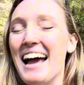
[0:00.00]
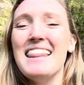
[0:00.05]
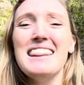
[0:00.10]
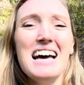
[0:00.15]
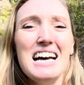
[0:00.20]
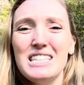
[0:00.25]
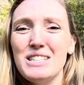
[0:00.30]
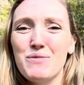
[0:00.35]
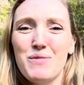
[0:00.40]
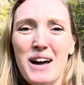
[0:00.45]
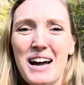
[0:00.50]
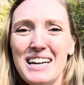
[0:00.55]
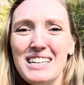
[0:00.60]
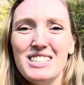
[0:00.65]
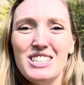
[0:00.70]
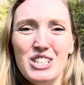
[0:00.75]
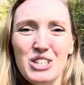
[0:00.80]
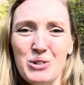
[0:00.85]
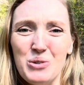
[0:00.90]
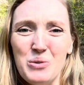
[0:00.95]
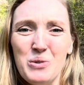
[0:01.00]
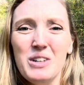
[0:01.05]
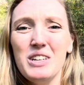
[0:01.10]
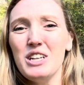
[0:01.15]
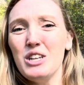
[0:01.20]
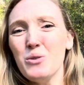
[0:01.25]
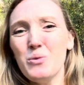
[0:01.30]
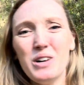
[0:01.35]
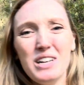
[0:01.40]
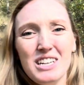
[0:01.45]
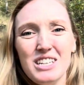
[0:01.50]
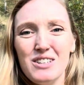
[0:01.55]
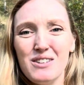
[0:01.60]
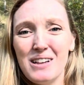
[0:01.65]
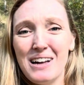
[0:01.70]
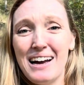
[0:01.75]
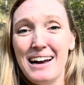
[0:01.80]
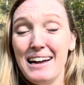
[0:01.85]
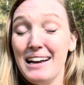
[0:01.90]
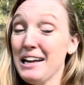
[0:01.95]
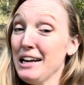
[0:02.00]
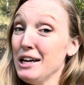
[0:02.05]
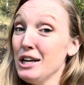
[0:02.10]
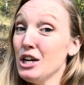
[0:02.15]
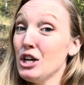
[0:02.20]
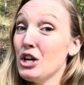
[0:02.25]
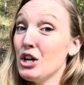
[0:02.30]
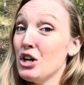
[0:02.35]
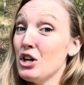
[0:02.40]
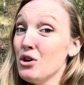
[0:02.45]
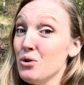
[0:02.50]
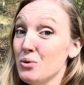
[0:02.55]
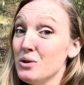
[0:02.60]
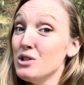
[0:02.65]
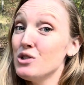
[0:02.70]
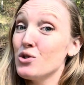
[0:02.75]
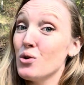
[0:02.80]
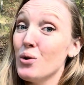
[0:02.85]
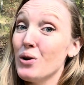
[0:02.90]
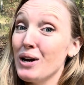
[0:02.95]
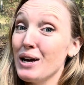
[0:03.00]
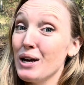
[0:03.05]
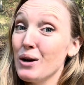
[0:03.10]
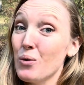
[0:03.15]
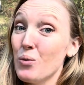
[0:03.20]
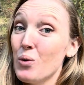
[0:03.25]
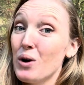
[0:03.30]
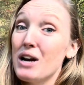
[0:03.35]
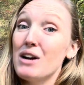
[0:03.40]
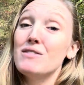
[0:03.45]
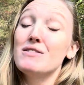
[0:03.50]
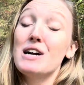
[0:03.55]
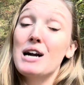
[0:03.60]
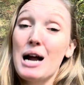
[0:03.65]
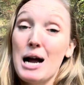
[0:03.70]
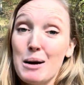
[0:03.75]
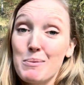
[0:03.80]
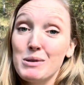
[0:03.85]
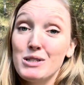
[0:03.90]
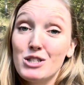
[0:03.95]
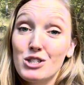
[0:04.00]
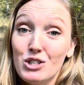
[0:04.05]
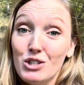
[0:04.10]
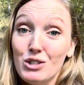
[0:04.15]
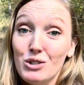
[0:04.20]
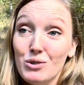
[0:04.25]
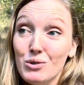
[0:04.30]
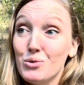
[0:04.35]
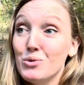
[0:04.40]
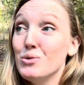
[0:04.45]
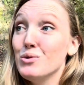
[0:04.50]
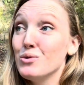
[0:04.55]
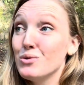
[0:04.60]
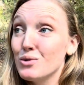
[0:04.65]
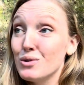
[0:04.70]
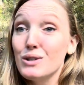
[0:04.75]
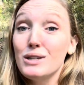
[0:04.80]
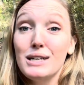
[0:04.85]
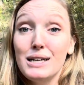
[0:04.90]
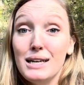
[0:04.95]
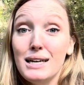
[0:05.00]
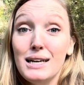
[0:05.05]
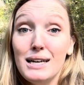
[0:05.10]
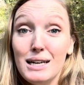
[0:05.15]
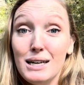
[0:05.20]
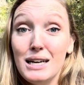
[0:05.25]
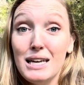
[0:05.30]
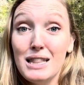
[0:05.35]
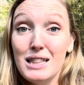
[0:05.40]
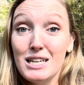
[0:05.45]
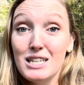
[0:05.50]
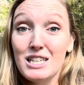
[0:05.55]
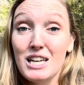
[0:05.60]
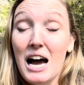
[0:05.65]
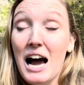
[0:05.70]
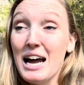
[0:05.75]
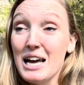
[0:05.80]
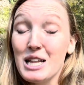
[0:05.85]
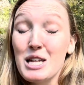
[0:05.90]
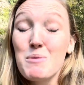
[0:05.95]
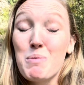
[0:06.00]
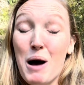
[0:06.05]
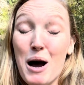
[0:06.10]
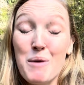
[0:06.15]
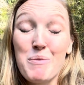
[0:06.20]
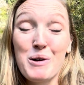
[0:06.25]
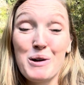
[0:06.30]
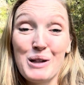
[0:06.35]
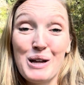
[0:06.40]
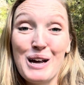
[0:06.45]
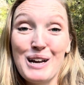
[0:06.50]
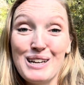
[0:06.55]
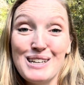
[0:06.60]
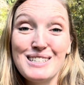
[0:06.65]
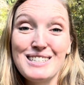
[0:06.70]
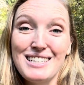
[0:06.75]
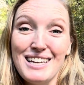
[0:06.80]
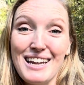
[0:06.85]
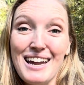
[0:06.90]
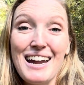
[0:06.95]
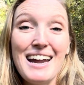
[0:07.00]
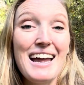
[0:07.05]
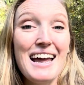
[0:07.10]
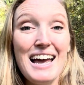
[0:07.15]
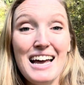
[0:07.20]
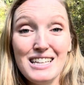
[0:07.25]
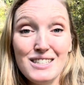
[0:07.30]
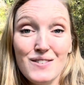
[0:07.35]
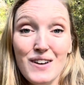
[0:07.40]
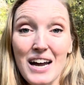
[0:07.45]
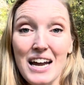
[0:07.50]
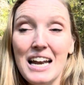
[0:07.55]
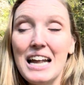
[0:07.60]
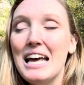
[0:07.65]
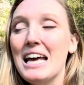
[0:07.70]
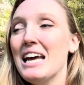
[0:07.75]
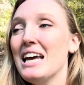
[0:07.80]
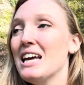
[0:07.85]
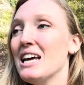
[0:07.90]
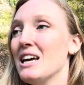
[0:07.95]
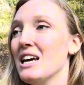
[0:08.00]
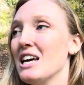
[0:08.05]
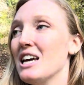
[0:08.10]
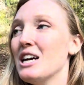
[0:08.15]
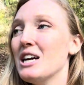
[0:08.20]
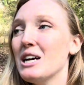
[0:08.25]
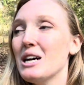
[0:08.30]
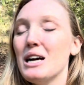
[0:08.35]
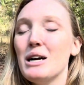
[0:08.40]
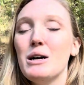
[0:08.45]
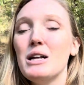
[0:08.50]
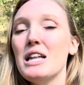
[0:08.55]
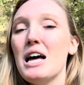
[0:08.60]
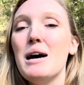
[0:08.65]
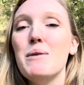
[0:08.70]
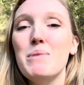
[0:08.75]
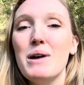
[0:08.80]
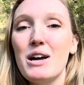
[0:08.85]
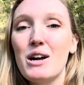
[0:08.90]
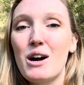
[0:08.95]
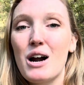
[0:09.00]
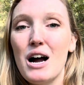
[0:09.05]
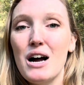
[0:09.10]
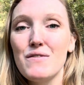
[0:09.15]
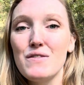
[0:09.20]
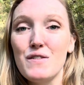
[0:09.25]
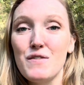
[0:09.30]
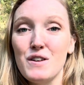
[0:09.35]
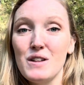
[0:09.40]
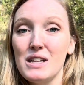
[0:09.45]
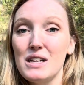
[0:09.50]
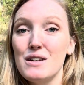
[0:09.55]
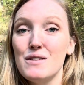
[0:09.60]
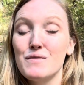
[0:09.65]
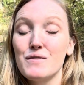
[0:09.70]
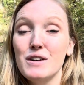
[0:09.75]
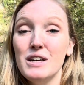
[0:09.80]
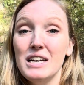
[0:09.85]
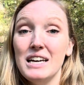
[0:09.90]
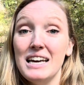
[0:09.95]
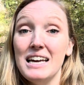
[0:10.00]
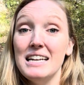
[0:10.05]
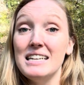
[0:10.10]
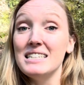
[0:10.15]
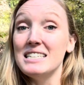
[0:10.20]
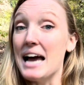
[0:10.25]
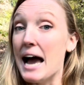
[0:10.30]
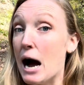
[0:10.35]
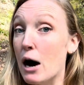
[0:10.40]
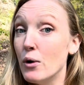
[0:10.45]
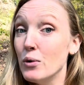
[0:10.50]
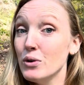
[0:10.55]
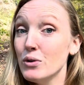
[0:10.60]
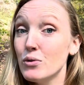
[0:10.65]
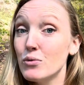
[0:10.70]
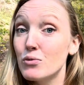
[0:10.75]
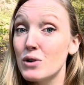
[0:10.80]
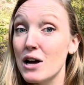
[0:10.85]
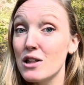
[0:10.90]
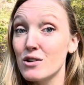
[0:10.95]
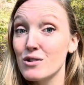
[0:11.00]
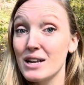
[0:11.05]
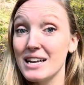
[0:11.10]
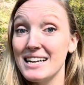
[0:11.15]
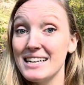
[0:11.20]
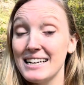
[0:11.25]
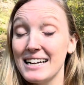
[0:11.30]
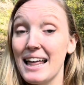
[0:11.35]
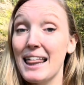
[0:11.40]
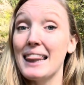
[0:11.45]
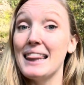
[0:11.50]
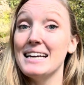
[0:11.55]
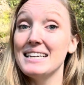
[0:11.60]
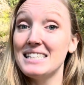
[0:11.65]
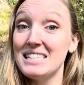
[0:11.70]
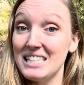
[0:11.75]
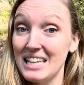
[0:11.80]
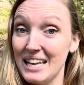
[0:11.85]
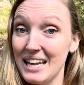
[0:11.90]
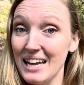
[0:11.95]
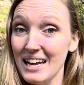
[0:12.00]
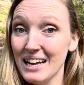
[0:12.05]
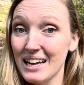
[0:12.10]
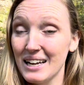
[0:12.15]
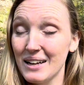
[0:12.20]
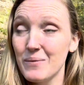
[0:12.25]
that's fine too. You want to do that? You enjoy whatever happens to you in this highly populated city. It's fine. You're a lot better off if you live in town rather than the city.